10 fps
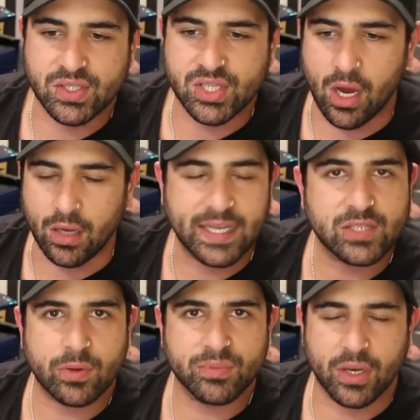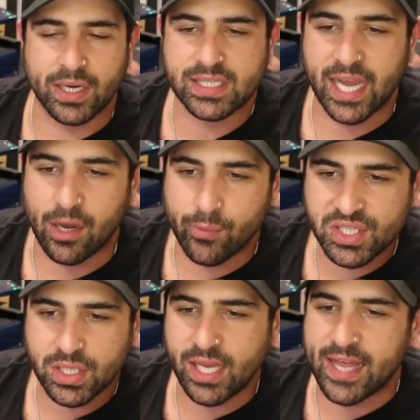So that's what I'm trying to say.
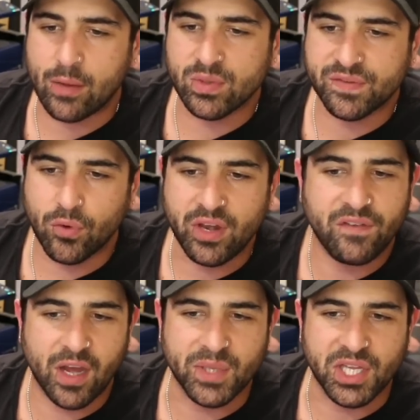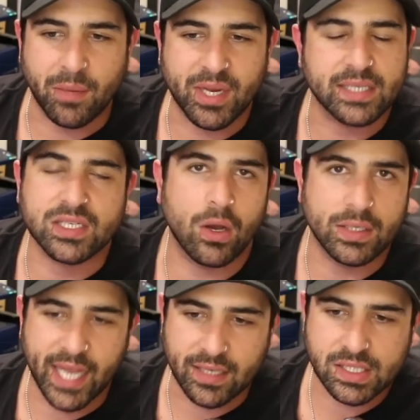Originally, that was 45 million, but it's
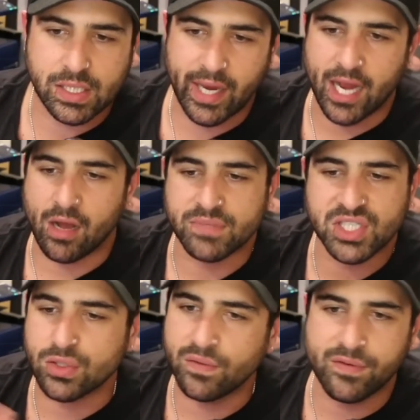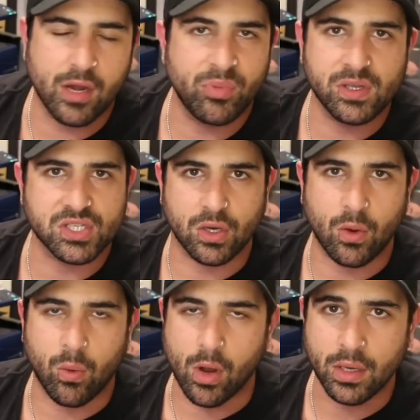gone down. So again, I'm still very bullish on
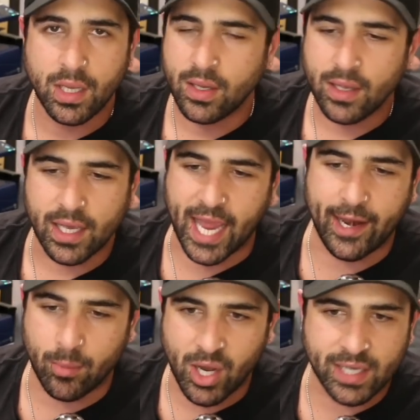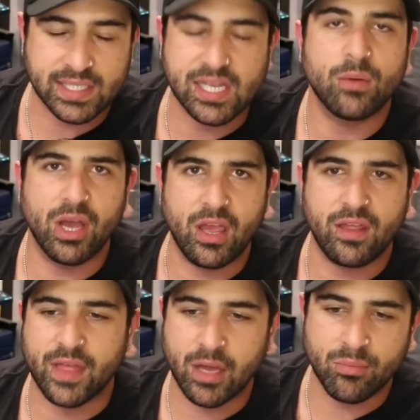Quant. Again, I might sell my
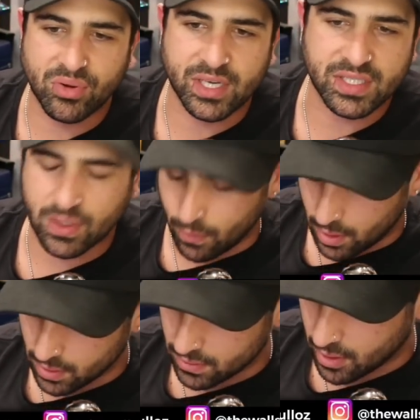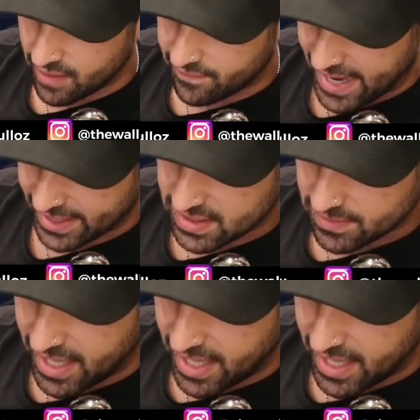Ether and put it into Quant. All right, facts.